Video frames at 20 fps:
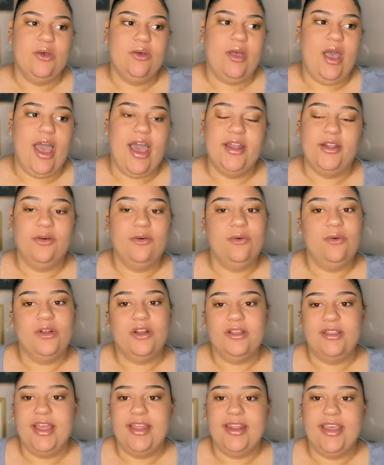I don't want
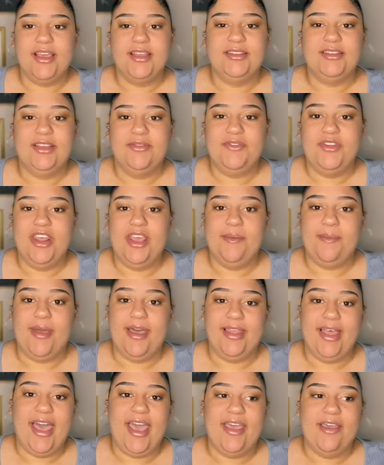all that negativity in my
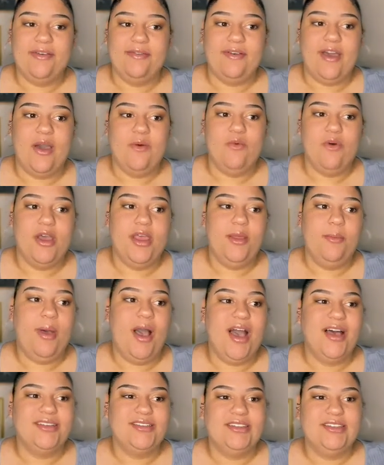life. I want
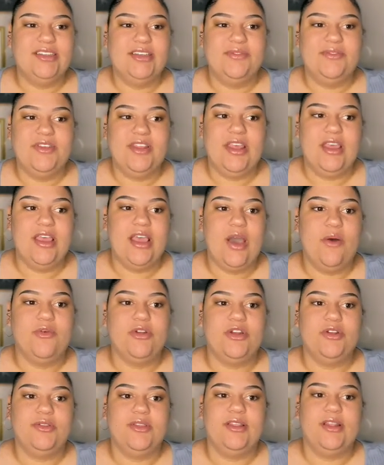positivity. I want
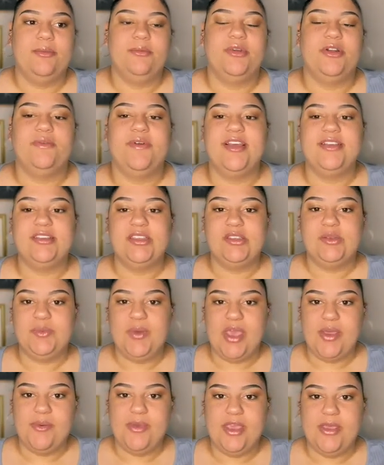to know that I'm going to raise this
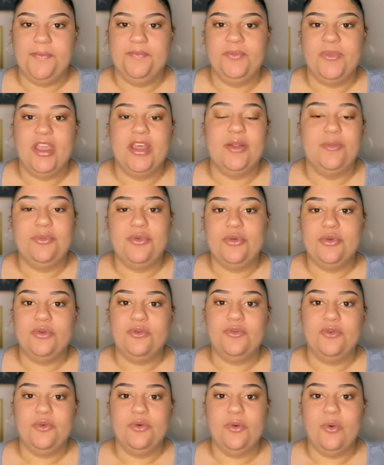baby in a
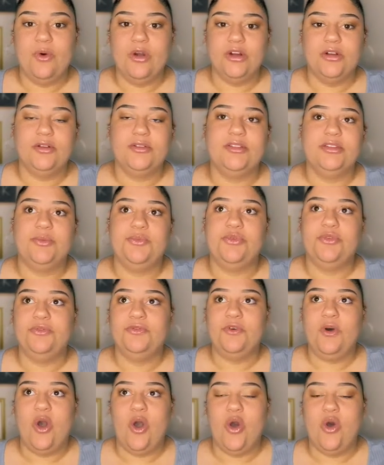beautiful world, in a
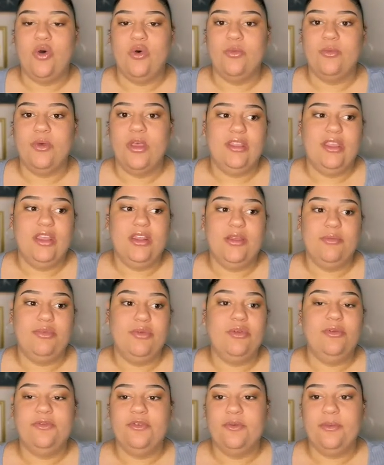beautiful home, in a
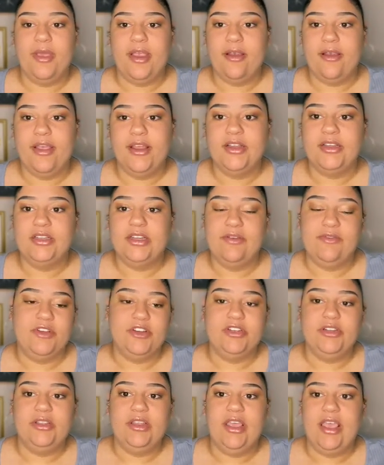beautiful marriage
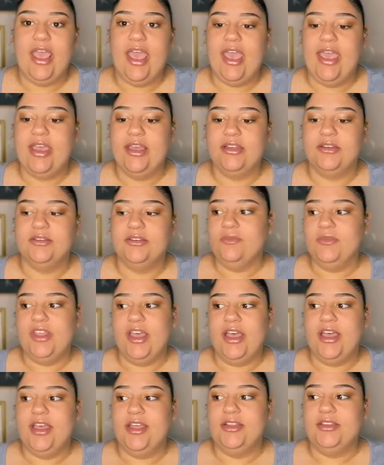eventually, and
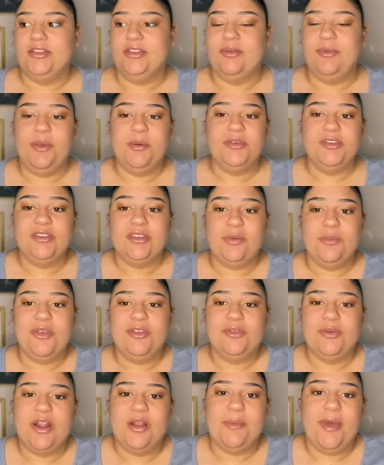that the baby's just going to be
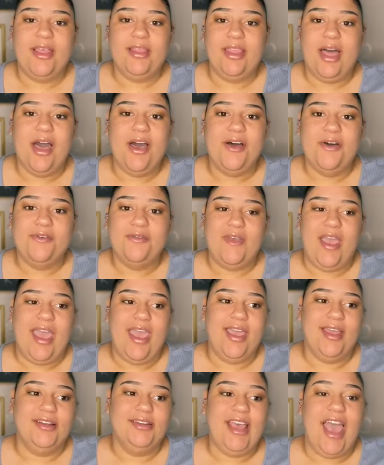surrounded by love
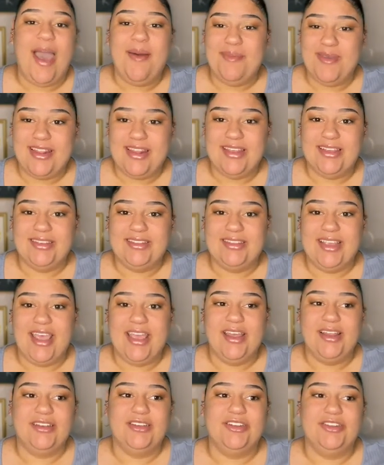and happiness
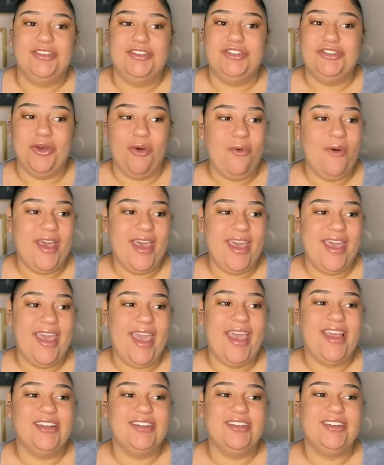and joy
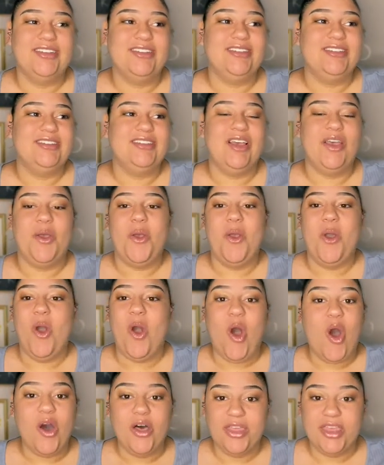and just
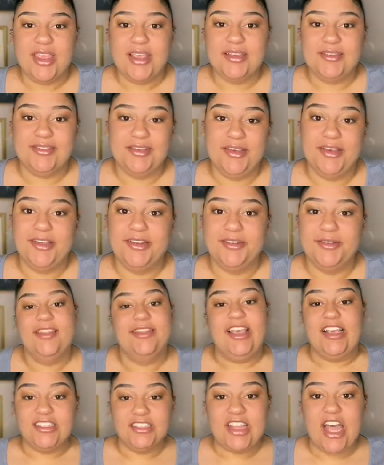all things good.
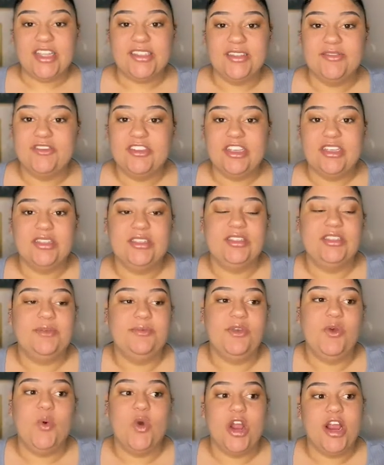There's lots of things to
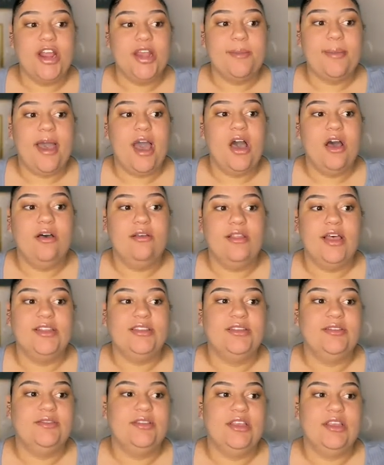be worried about,
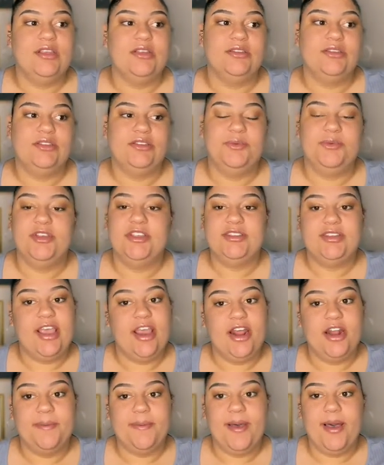lots of things to be
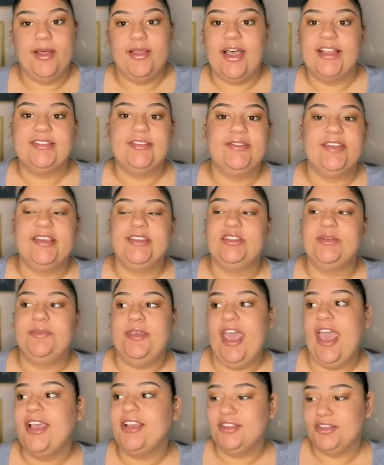scared about, lots of things to
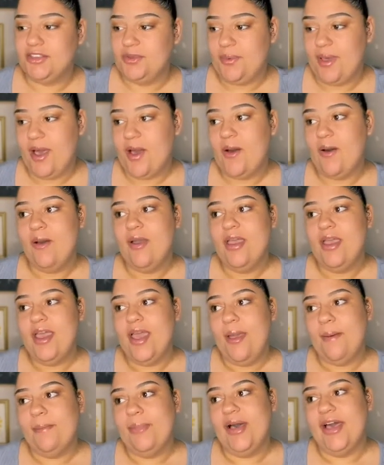be anxious about,
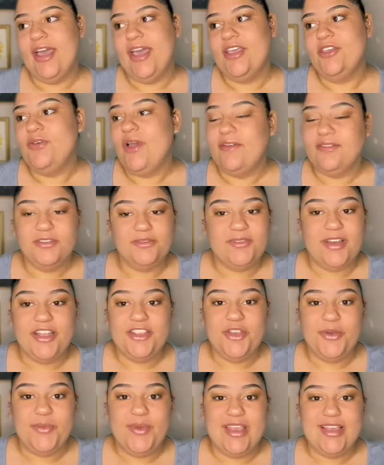but you have to find
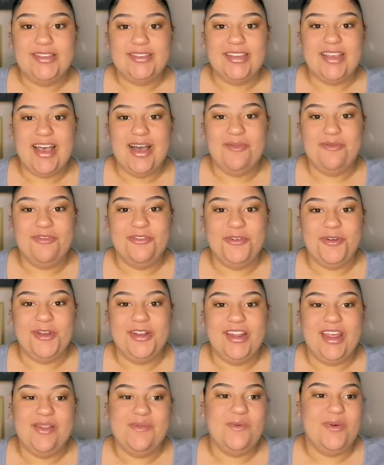your peace and comfort
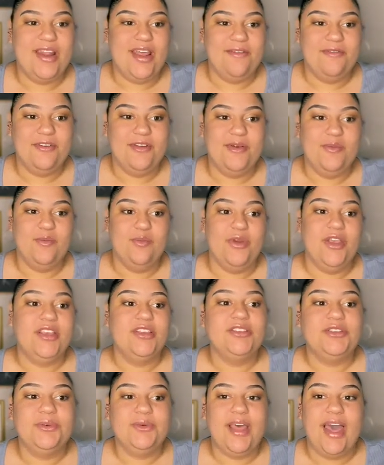in whatever
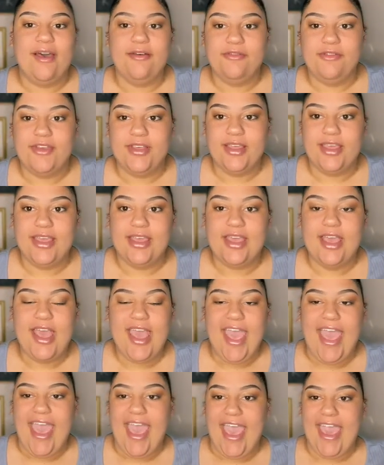brings you that feeling.
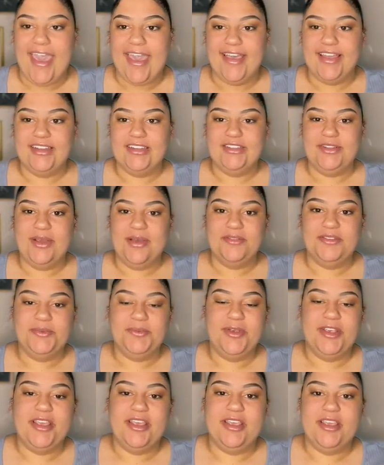And you have to
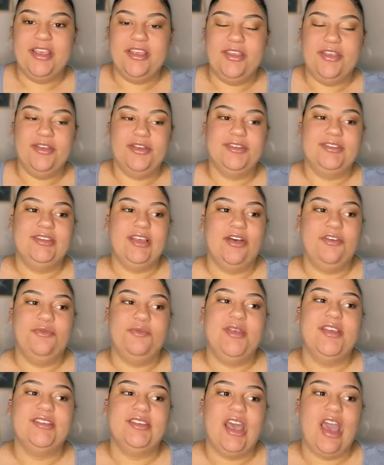bring yourself
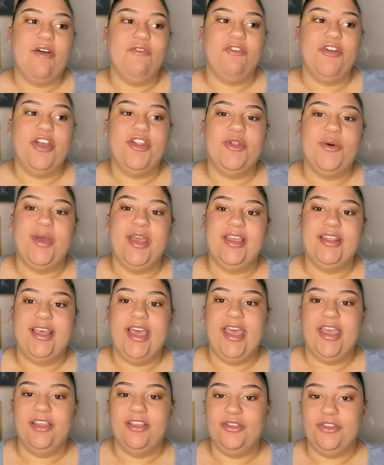peace and comfort in knowing
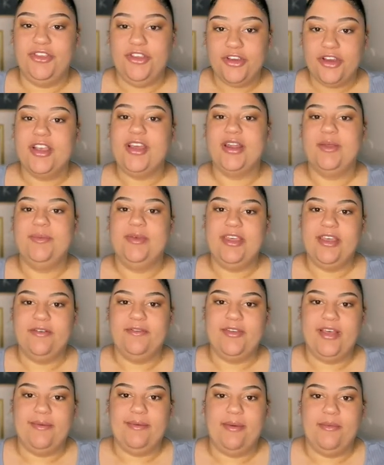that you're gonna be there
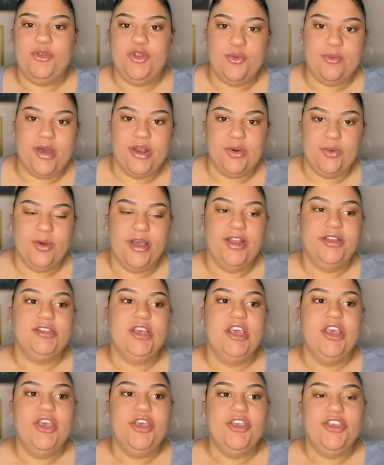for that baby no matter what.
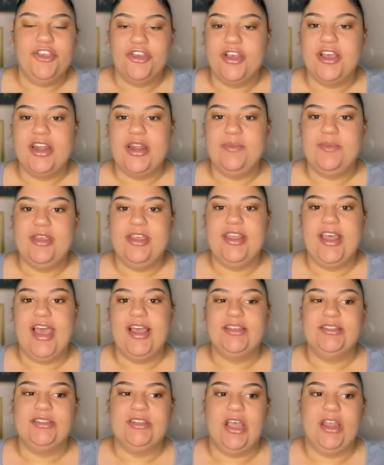You're gonna be
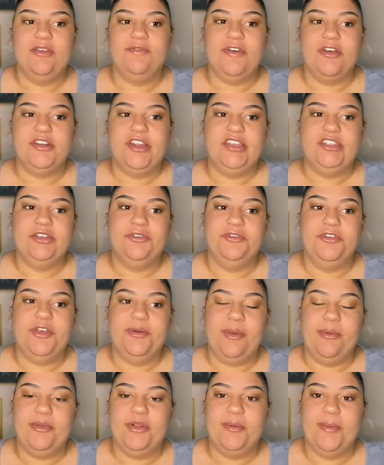that solid foundation for your
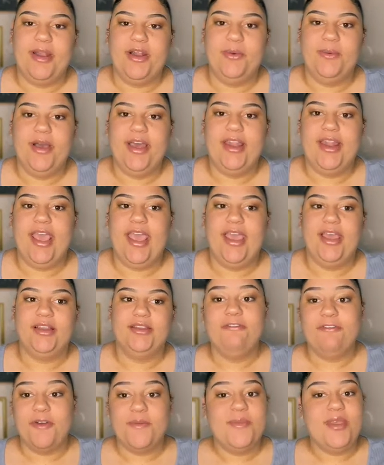baby no matter what. And
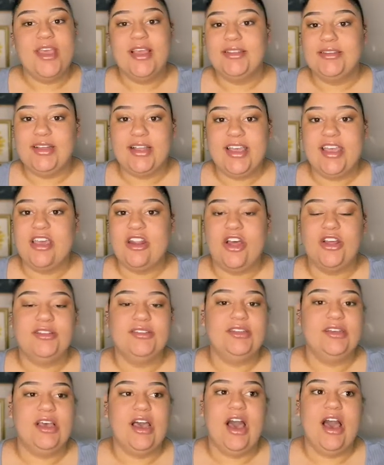for me, it's clinging on
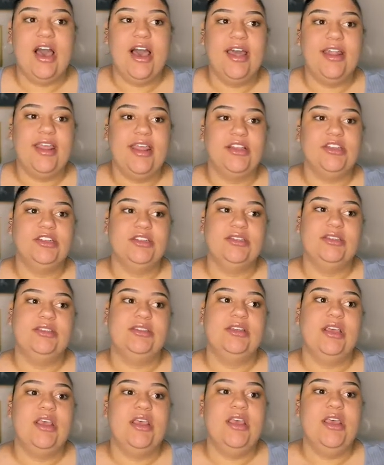to God and just
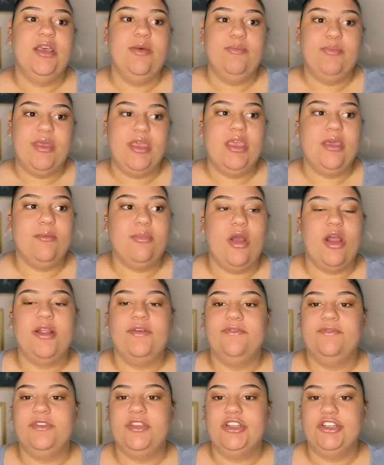being part
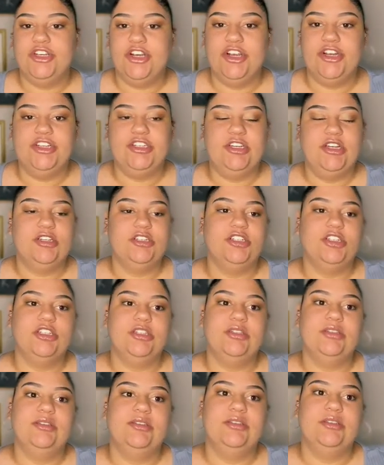of the church, and
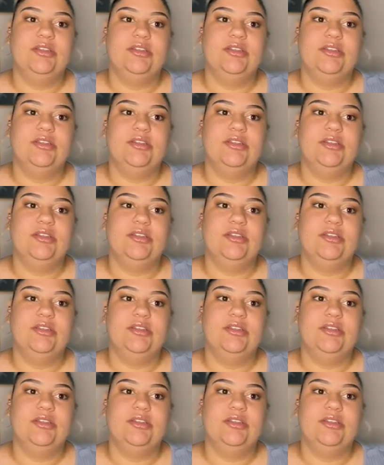just